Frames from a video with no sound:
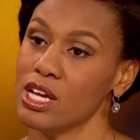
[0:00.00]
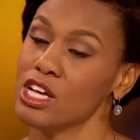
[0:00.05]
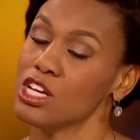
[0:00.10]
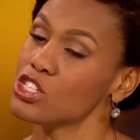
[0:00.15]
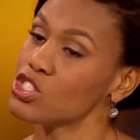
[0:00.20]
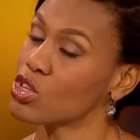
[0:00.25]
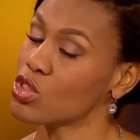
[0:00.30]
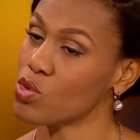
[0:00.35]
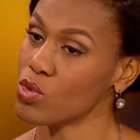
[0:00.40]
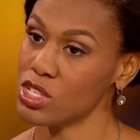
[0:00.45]

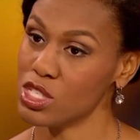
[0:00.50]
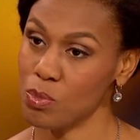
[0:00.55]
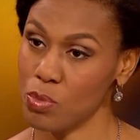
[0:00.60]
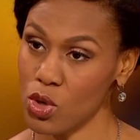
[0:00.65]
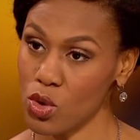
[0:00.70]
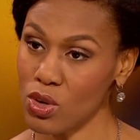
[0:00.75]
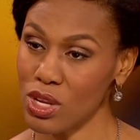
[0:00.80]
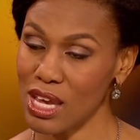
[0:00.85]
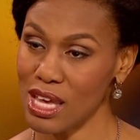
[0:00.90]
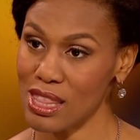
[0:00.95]
So there is
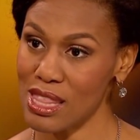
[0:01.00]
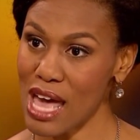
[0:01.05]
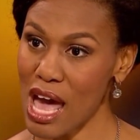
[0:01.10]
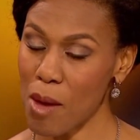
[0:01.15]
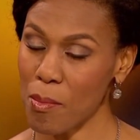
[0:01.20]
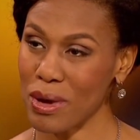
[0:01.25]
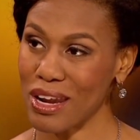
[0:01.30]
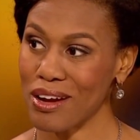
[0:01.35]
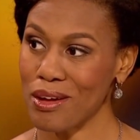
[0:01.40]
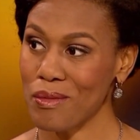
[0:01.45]
beauty in that.
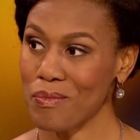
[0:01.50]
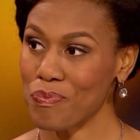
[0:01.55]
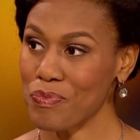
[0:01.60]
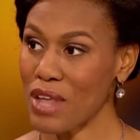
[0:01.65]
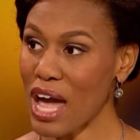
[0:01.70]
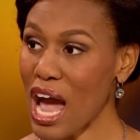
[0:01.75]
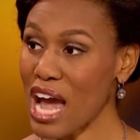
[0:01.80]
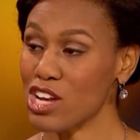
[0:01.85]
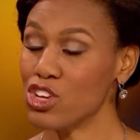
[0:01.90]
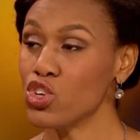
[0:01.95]
But
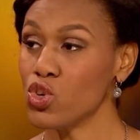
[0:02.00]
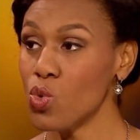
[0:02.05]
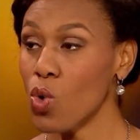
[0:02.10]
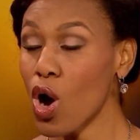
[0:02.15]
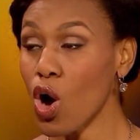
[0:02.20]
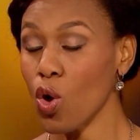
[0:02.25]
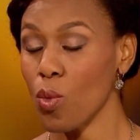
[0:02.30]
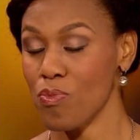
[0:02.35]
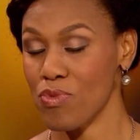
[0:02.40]
I do hope